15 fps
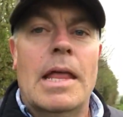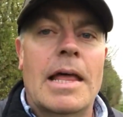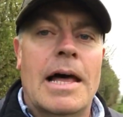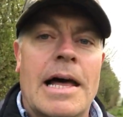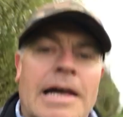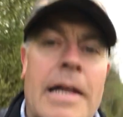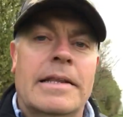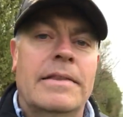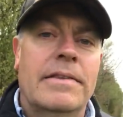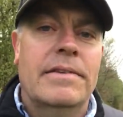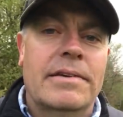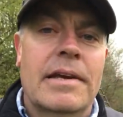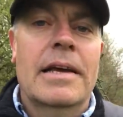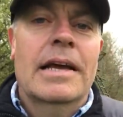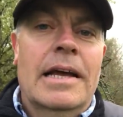
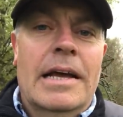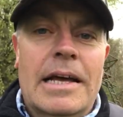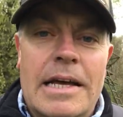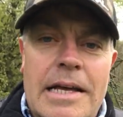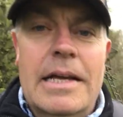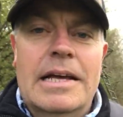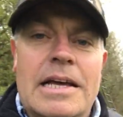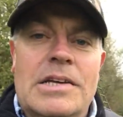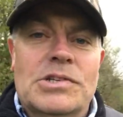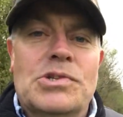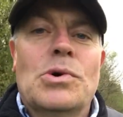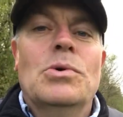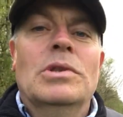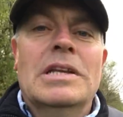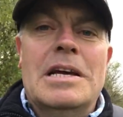and
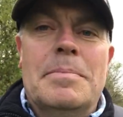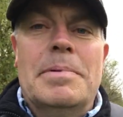it's only